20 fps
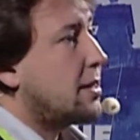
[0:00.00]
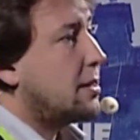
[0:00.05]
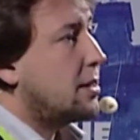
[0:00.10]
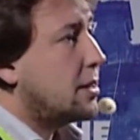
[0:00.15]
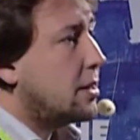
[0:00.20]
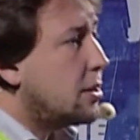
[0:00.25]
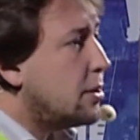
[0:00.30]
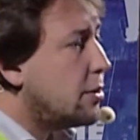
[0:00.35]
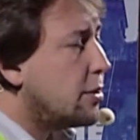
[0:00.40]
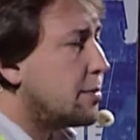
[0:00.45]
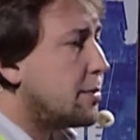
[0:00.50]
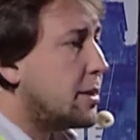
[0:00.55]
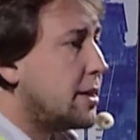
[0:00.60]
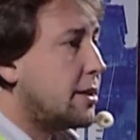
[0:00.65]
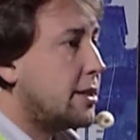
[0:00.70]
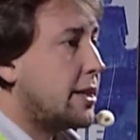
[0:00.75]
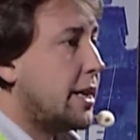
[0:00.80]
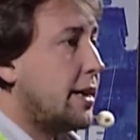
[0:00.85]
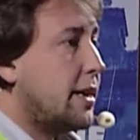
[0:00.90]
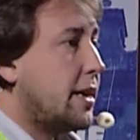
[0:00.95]
in the new urban
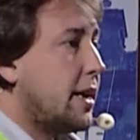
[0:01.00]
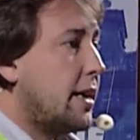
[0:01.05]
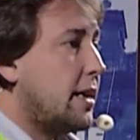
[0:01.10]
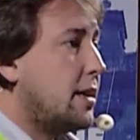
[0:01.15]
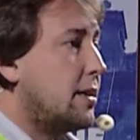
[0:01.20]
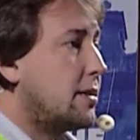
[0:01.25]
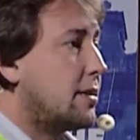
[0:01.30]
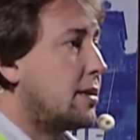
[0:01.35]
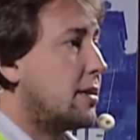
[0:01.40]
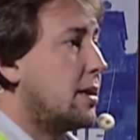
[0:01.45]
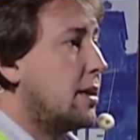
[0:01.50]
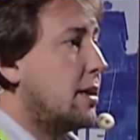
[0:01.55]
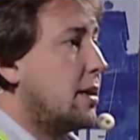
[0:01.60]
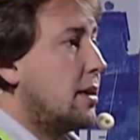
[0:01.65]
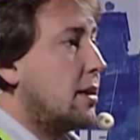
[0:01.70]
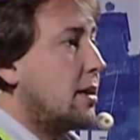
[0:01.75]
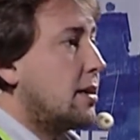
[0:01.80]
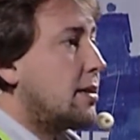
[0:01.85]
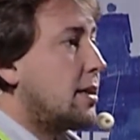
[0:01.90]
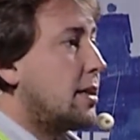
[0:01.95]
agenda is
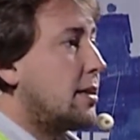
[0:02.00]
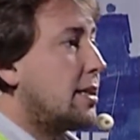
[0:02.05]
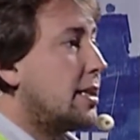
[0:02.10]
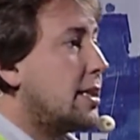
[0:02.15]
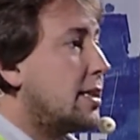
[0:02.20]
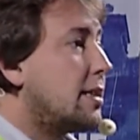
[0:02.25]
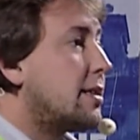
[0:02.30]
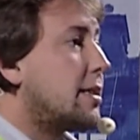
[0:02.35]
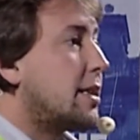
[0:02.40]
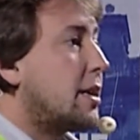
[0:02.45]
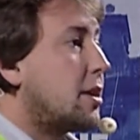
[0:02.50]
that cities